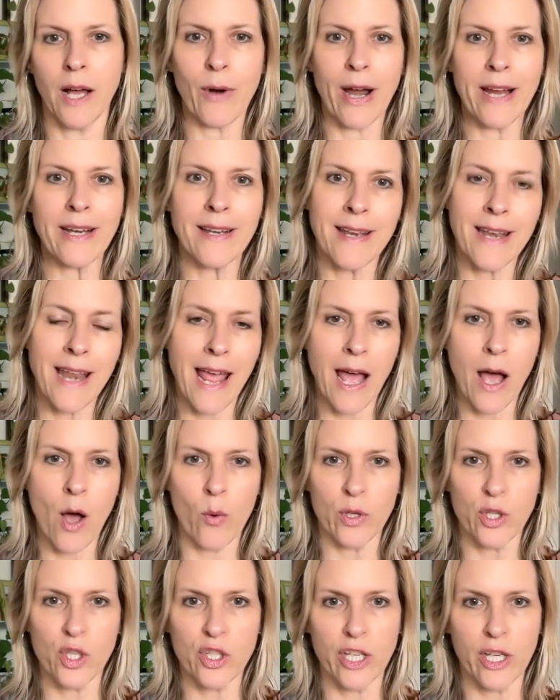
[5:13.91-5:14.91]
Right
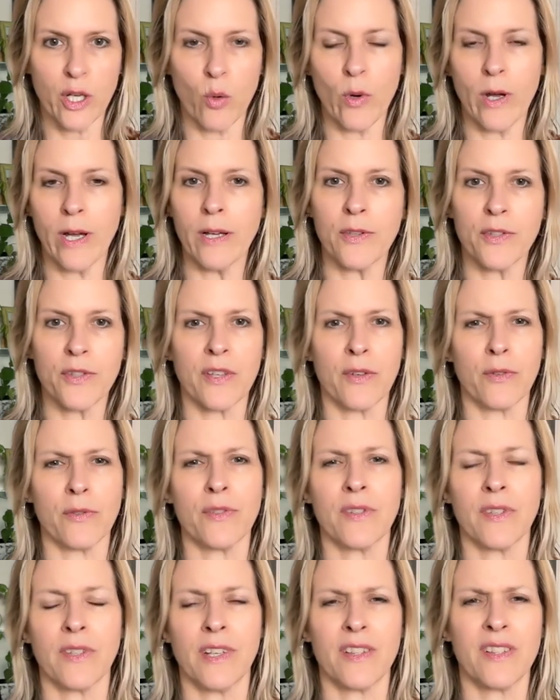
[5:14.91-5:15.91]
now with shale wells,
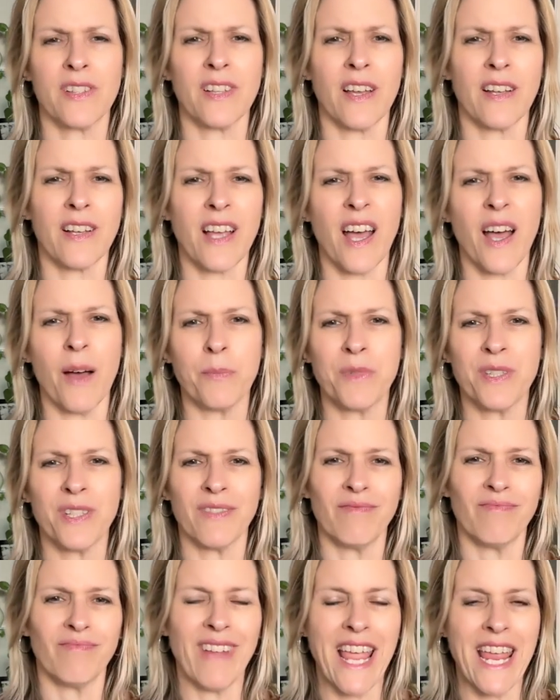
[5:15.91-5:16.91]
it's like up to